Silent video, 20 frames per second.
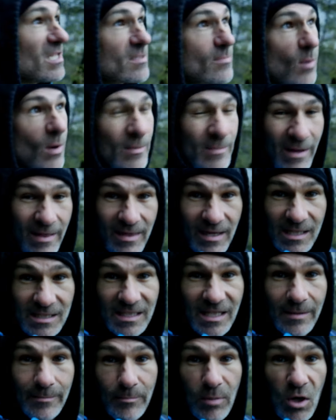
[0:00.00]
this morning, but I think it's
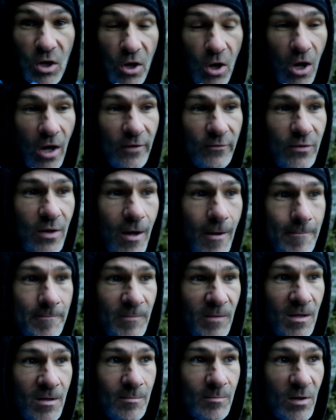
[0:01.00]
gonna burn off.
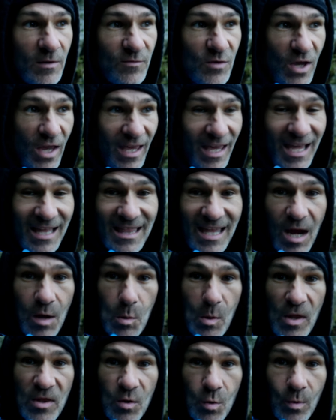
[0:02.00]
But if you can get
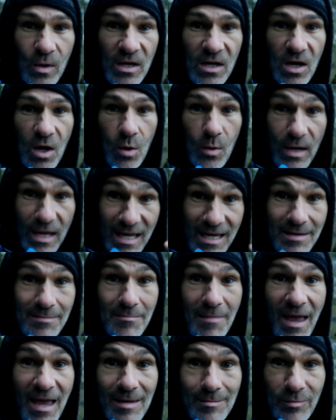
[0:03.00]
that weather window
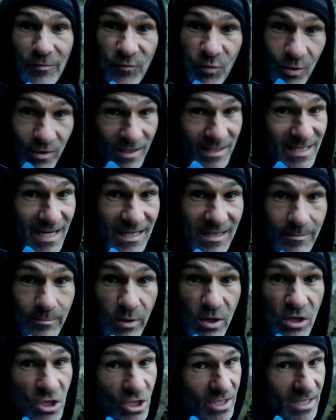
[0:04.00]
in May before they take the
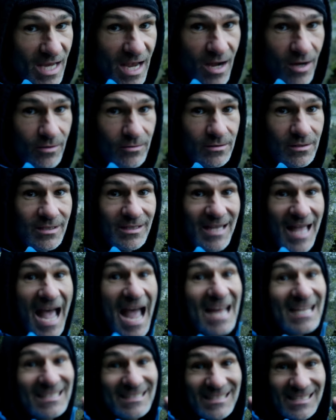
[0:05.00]
bridges out,
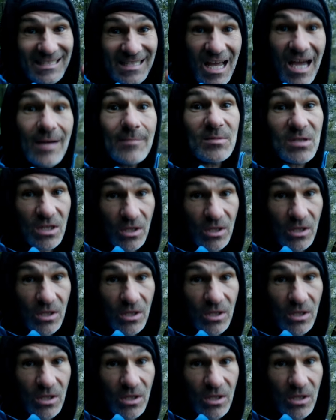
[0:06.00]
that is the time to